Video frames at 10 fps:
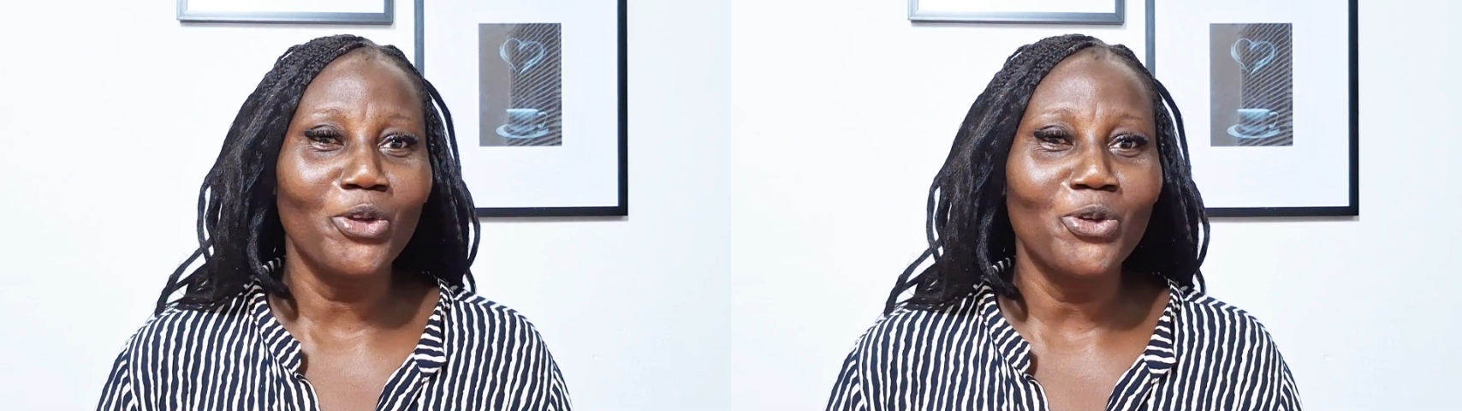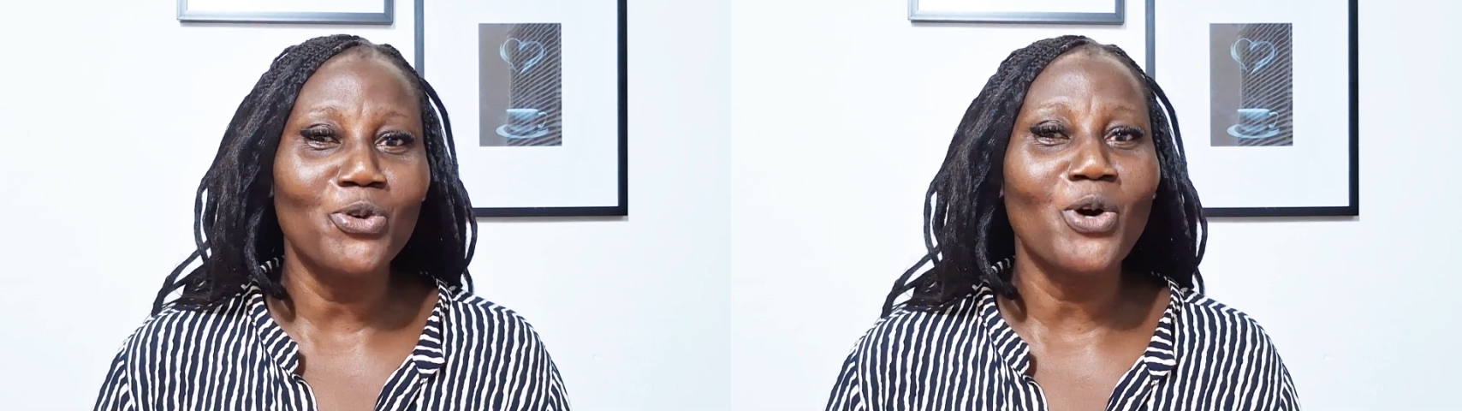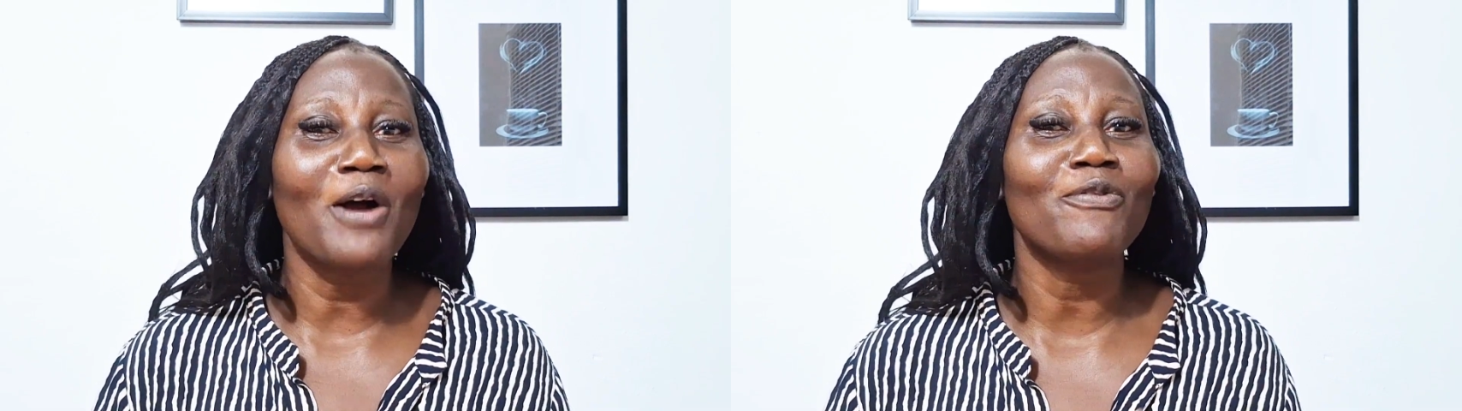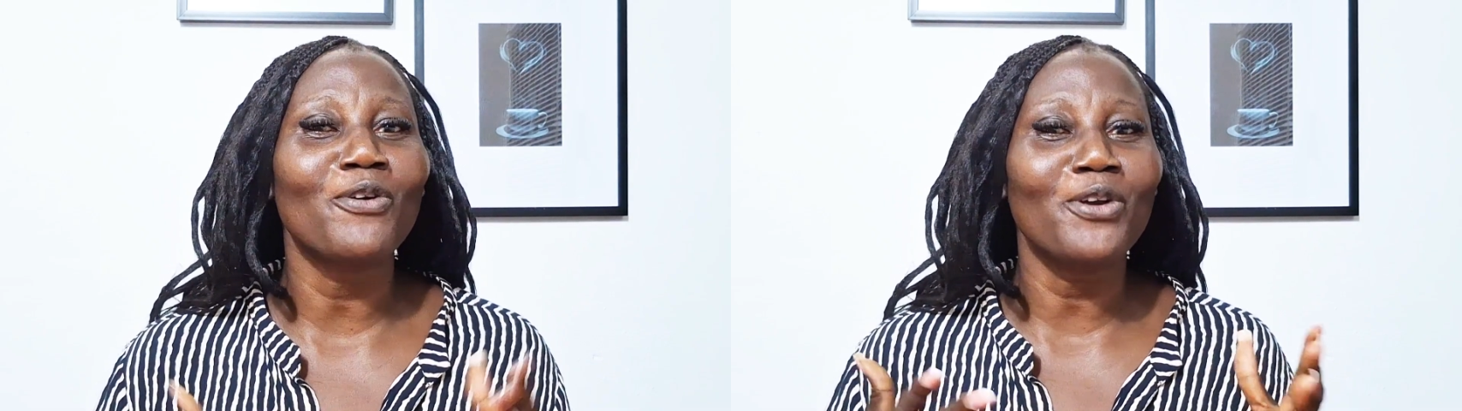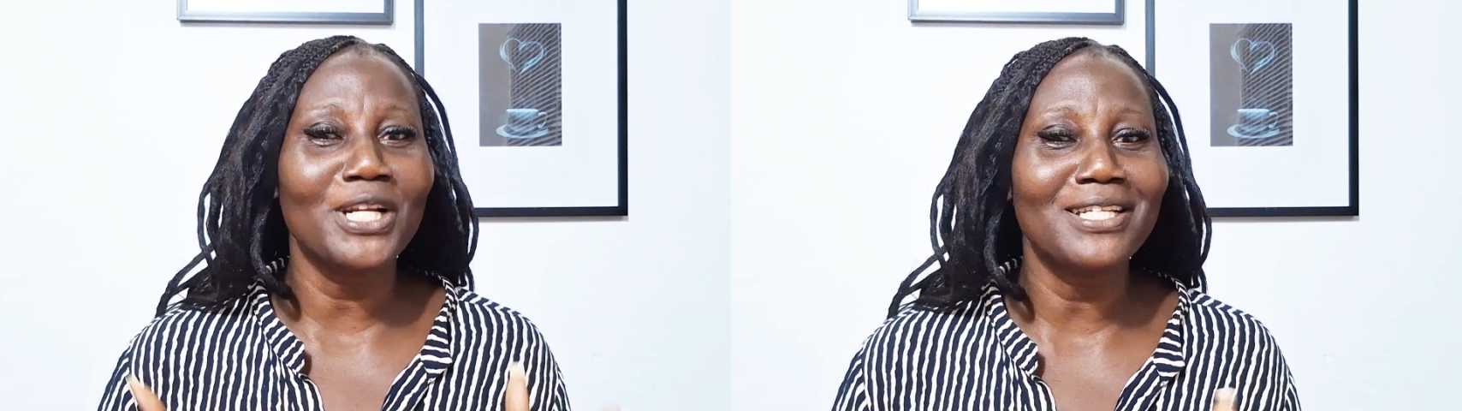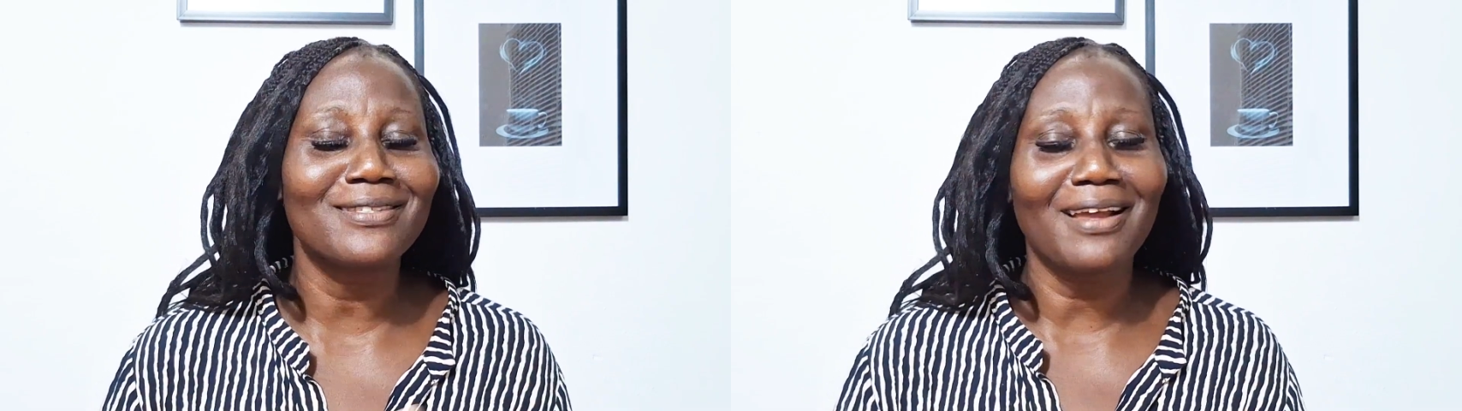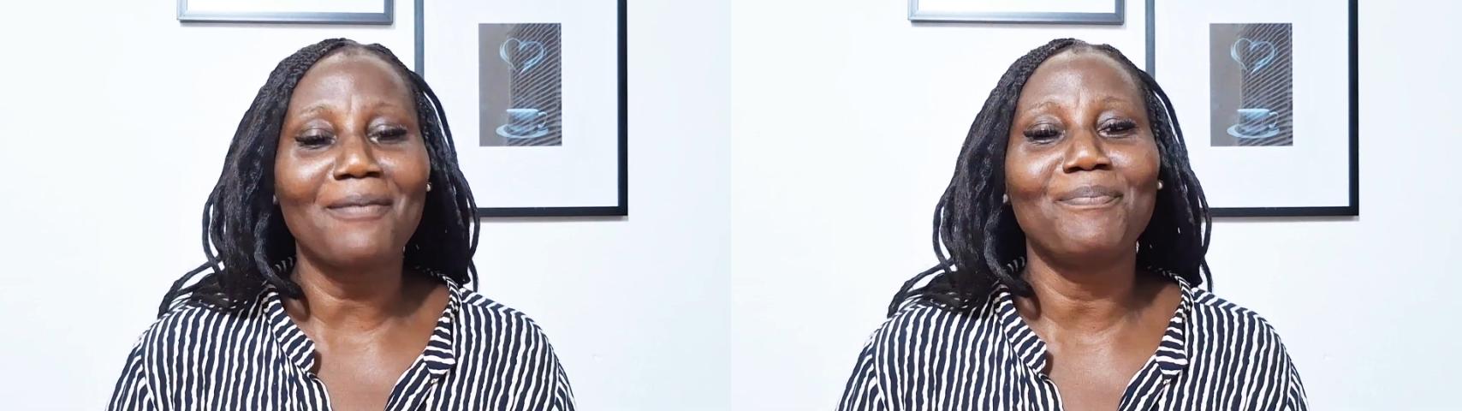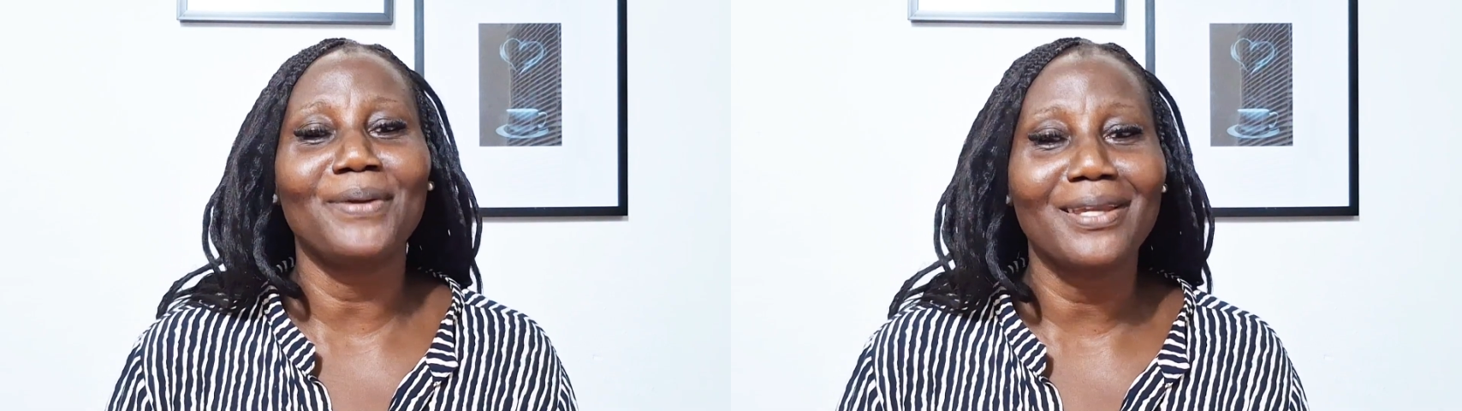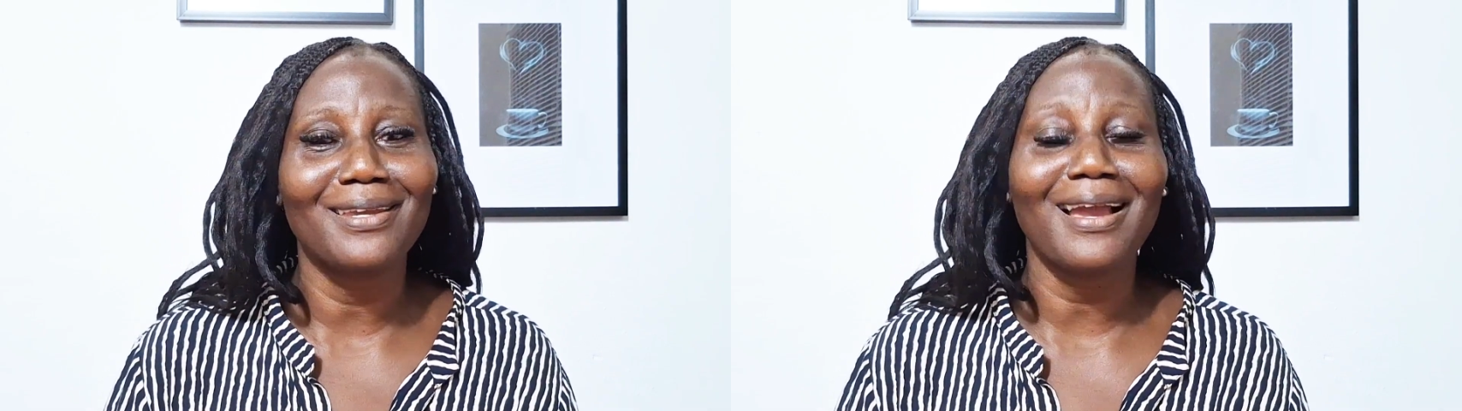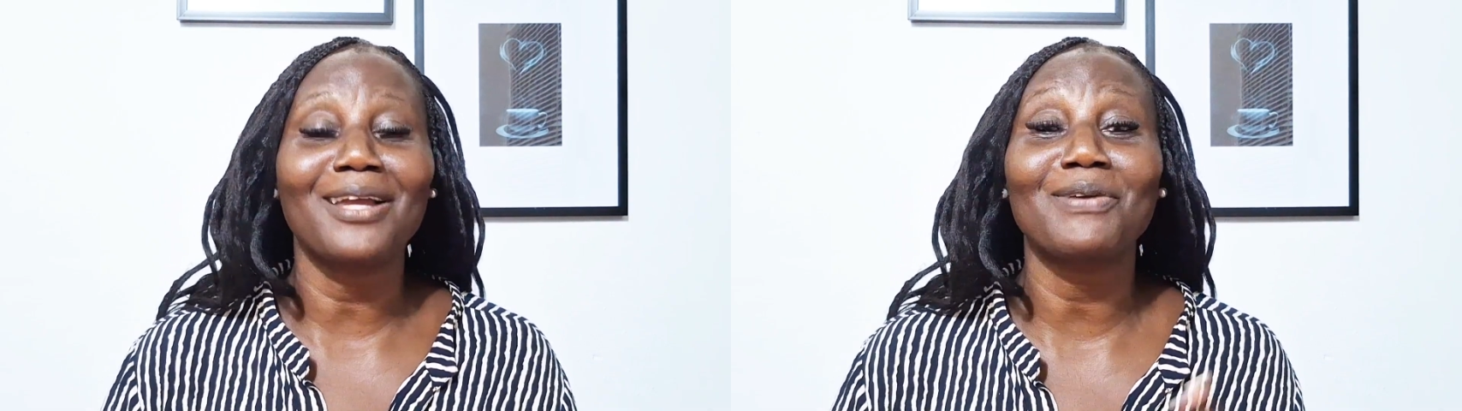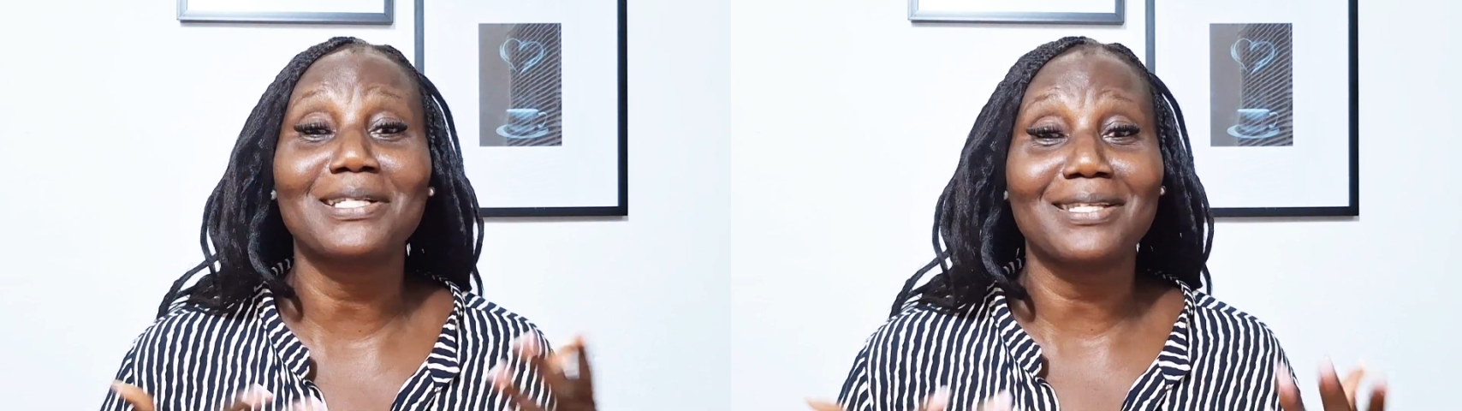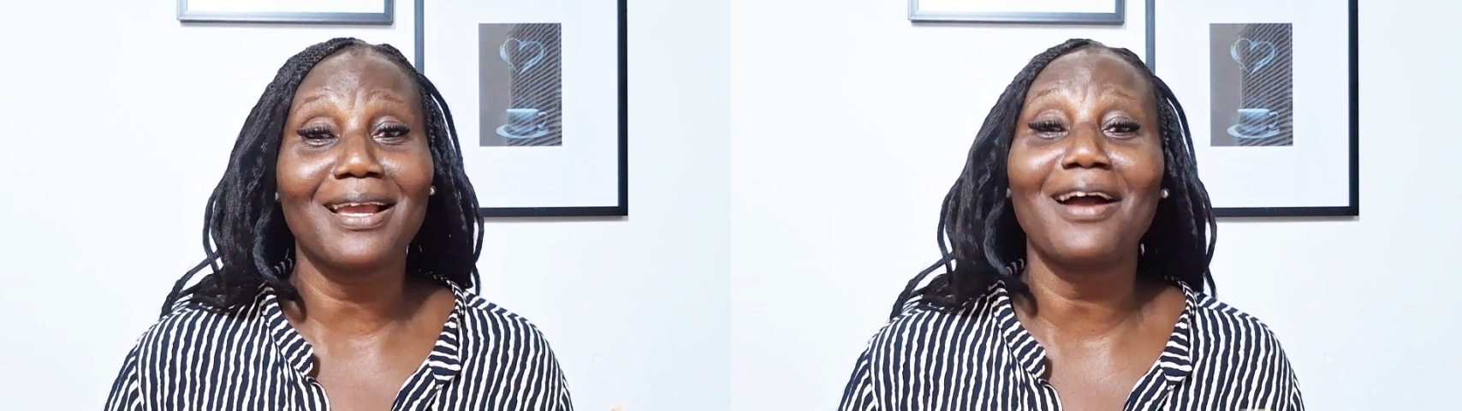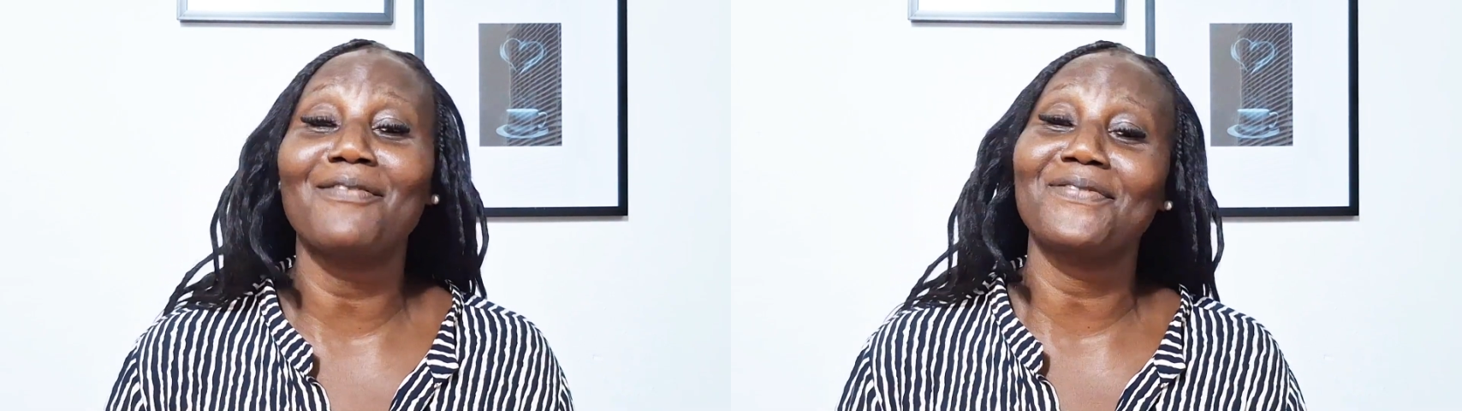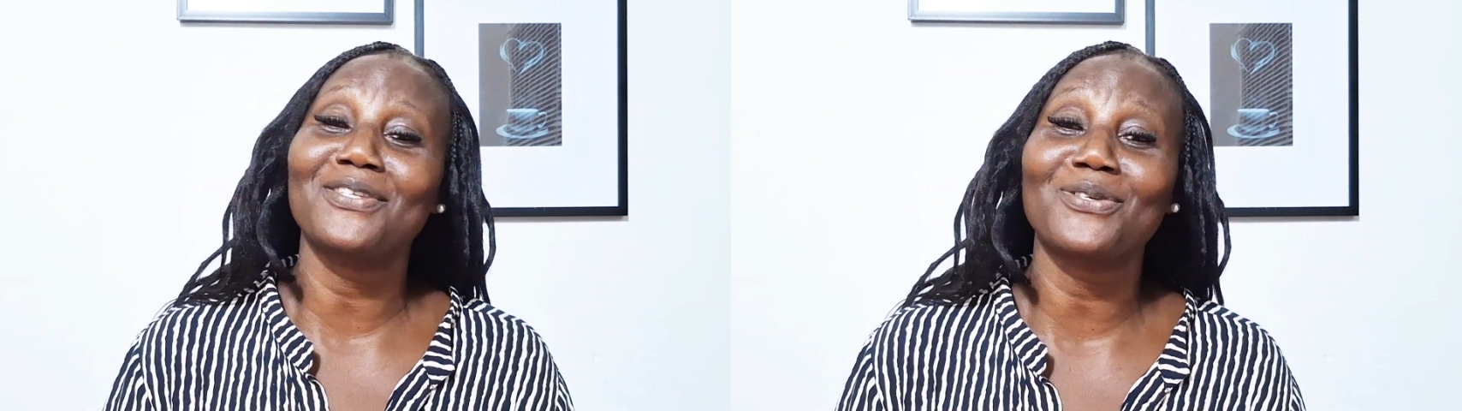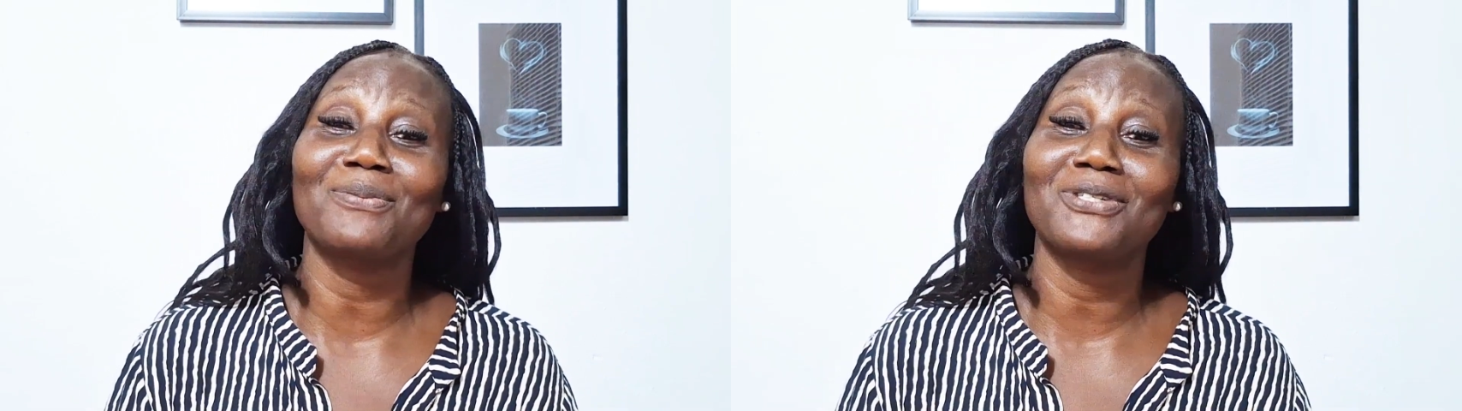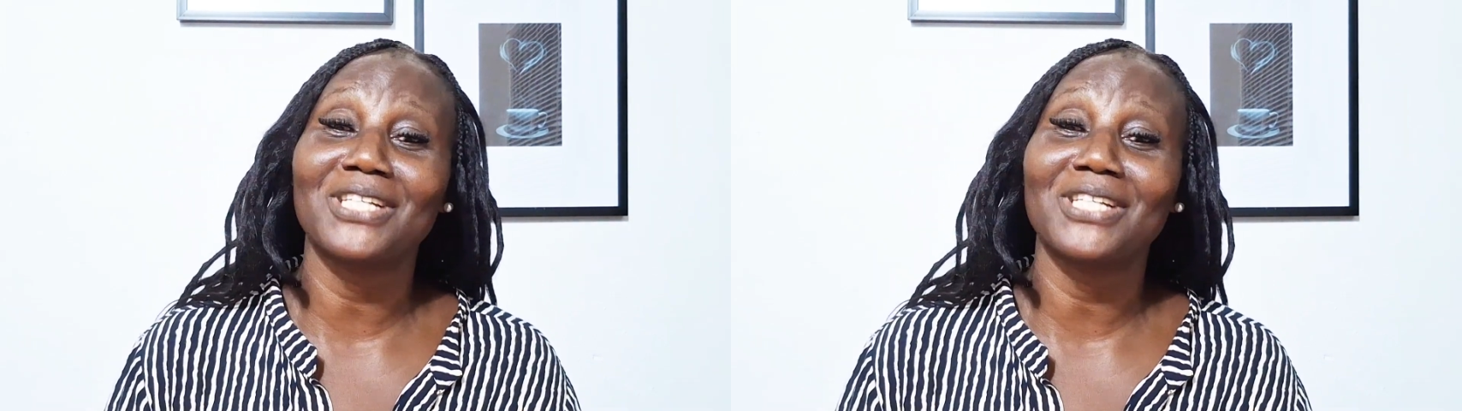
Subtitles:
you have already started baking and you are still having some